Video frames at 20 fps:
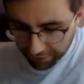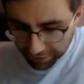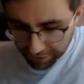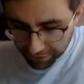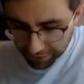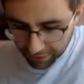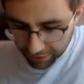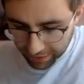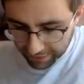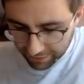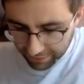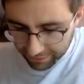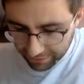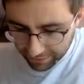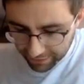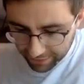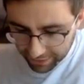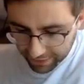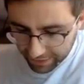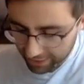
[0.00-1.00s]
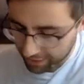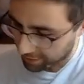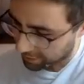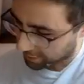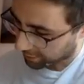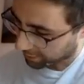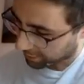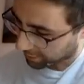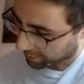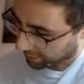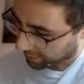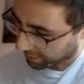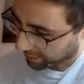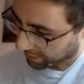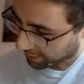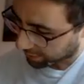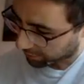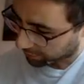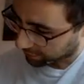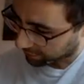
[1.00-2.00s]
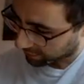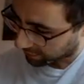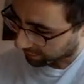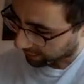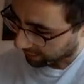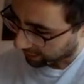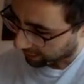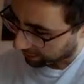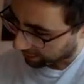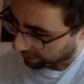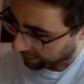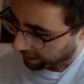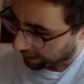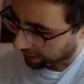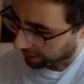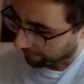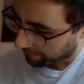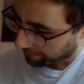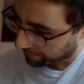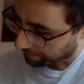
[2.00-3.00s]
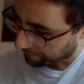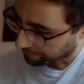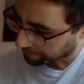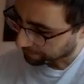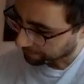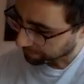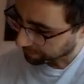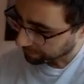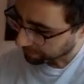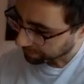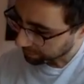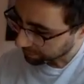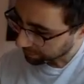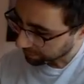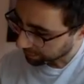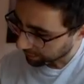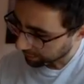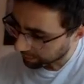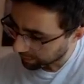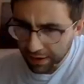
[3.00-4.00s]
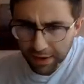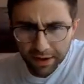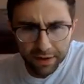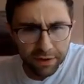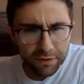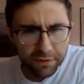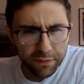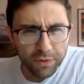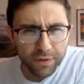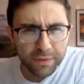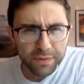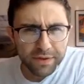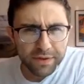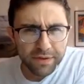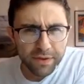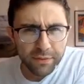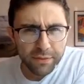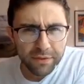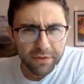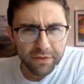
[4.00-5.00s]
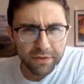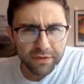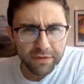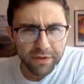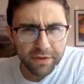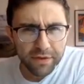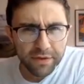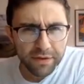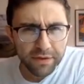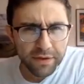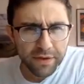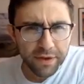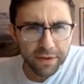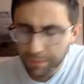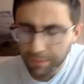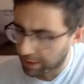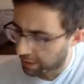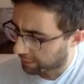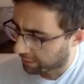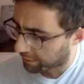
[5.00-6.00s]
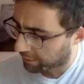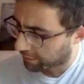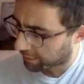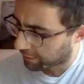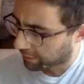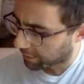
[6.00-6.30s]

class. Here, I would say that. And what we're dealing with, is it in minutes?